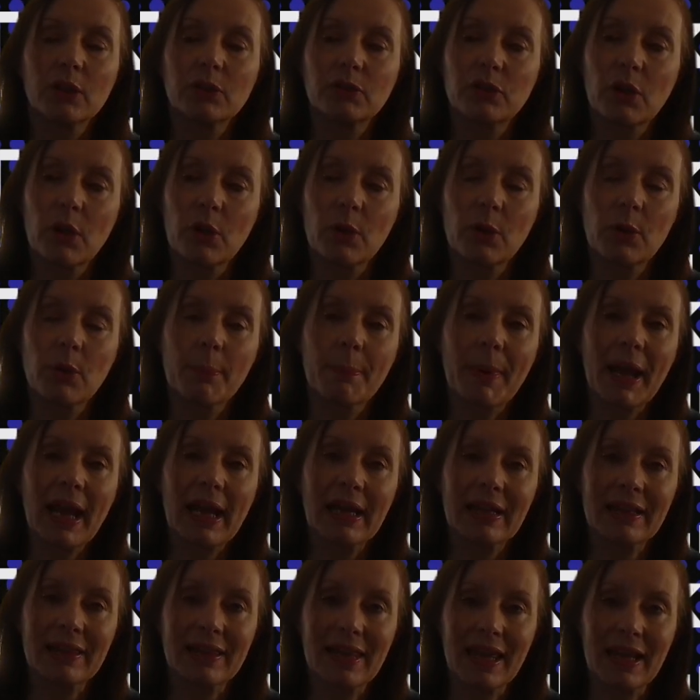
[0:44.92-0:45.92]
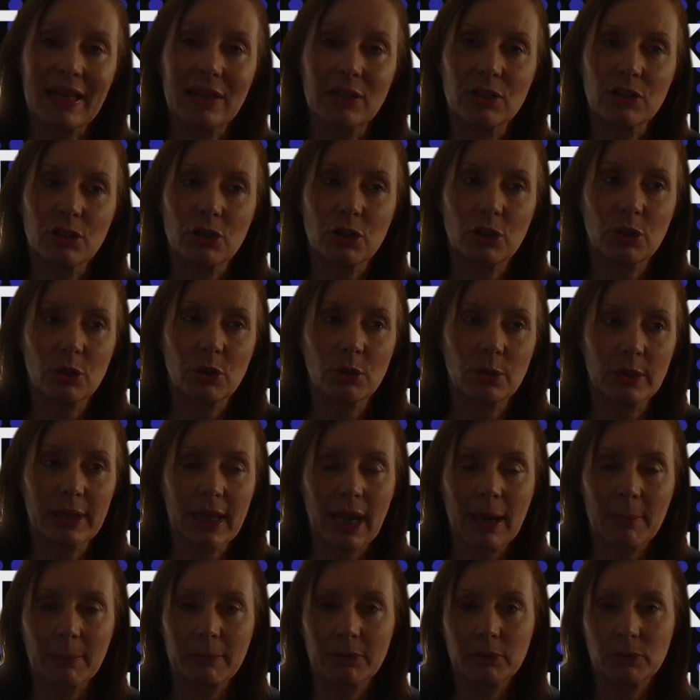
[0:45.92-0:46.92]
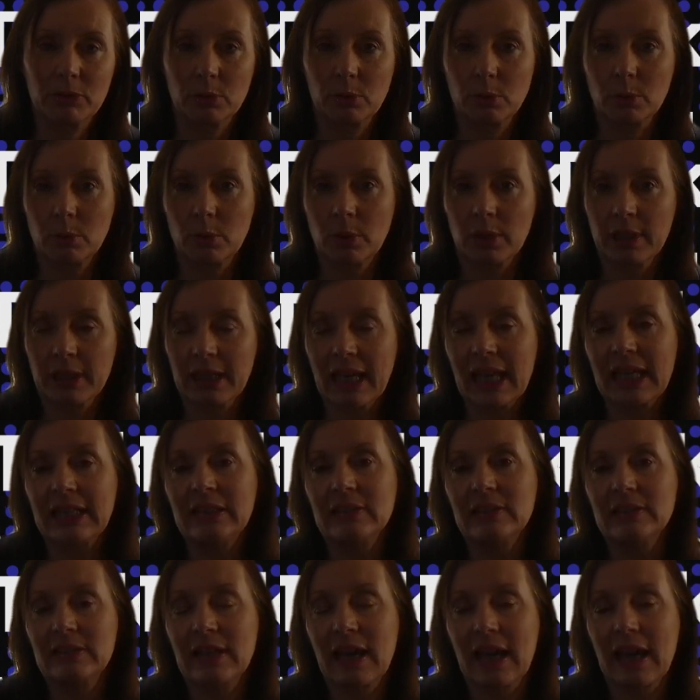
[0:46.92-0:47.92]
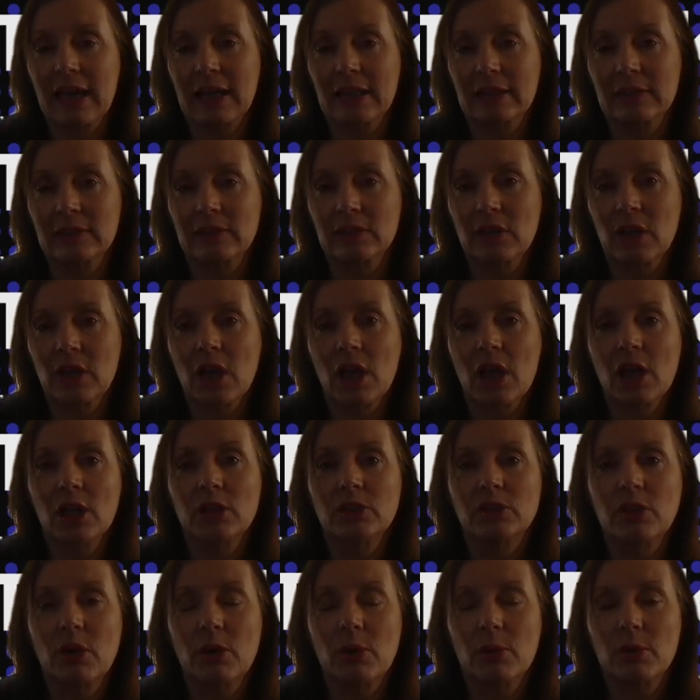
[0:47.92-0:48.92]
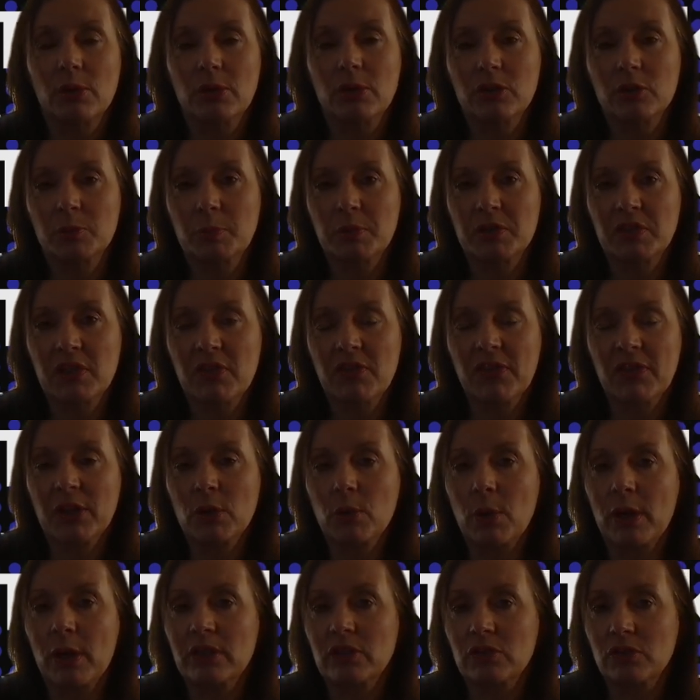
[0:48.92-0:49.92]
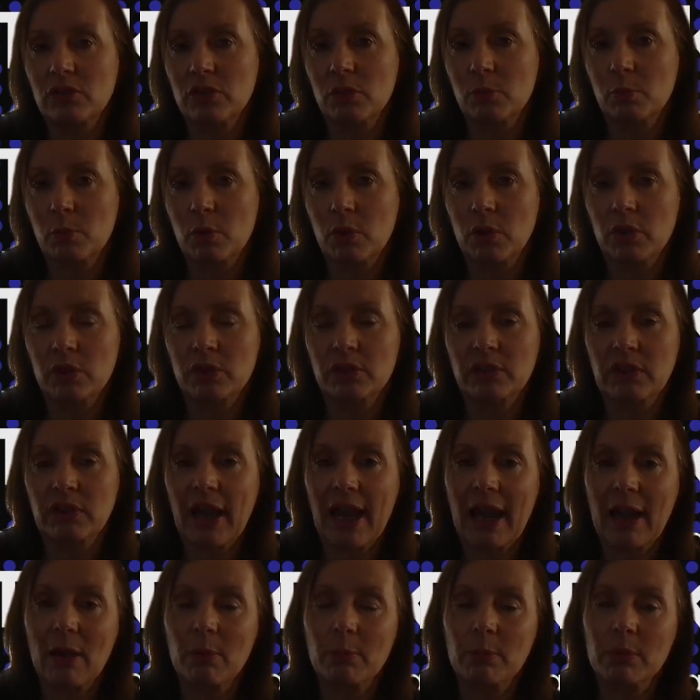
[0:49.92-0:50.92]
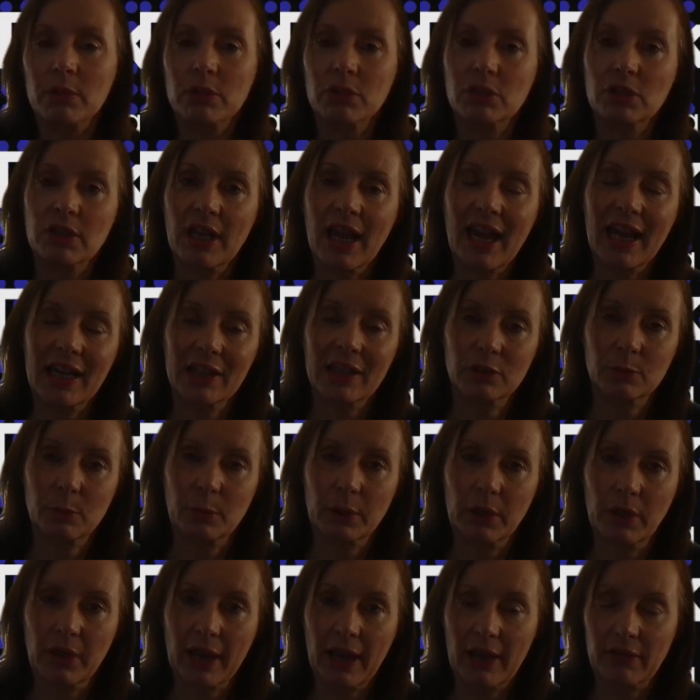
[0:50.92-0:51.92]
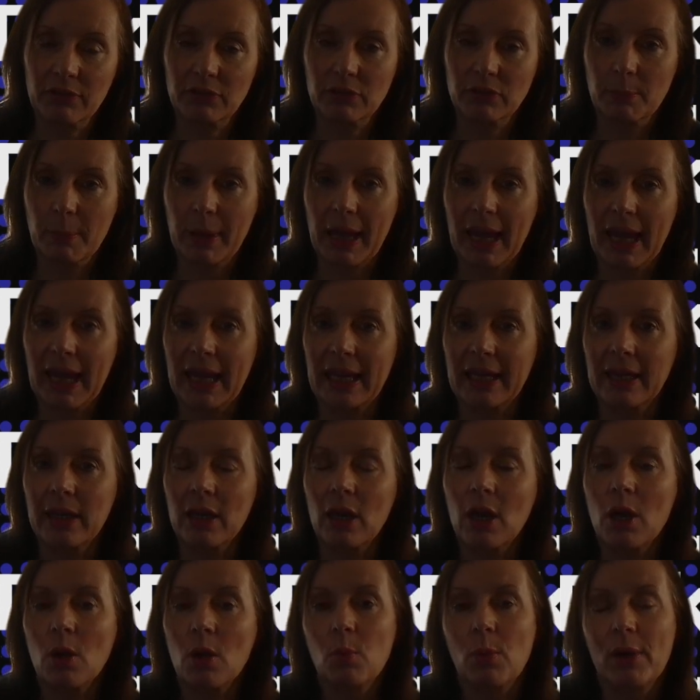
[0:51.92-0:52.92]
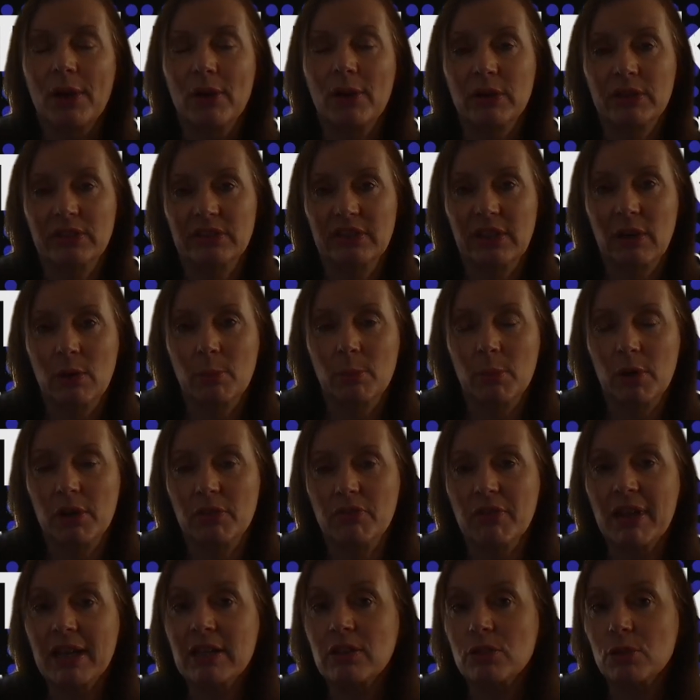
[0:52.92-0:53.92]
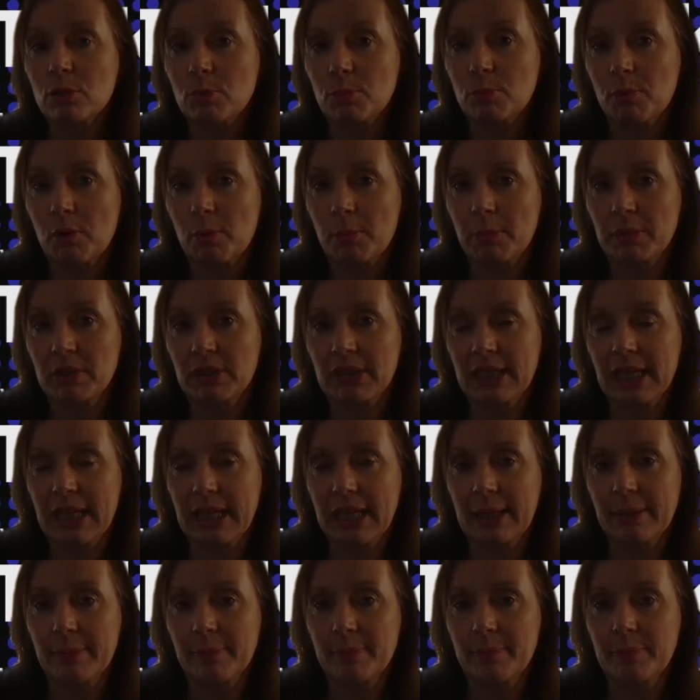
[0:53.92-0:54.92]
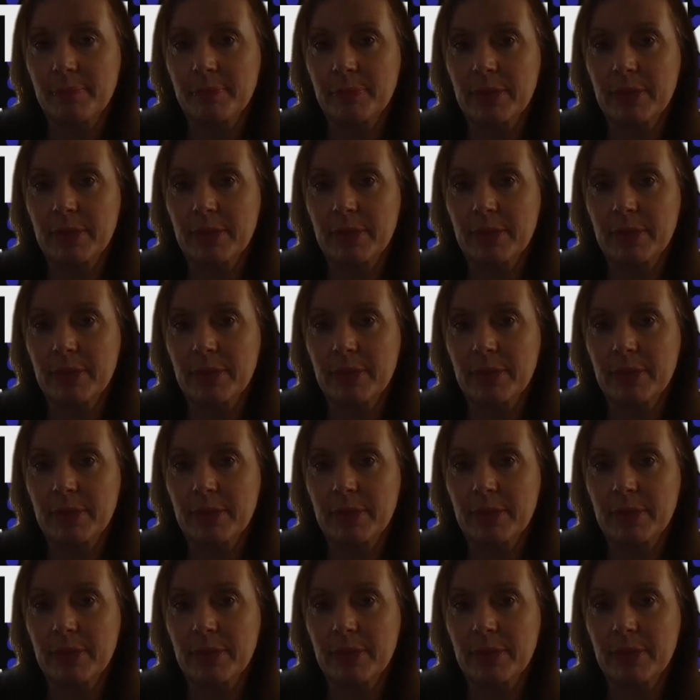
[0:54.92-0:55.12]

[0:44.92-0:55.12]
So back then to capital gains tax. So the specific question was, how much tax would I have to pay when I sell my rental property?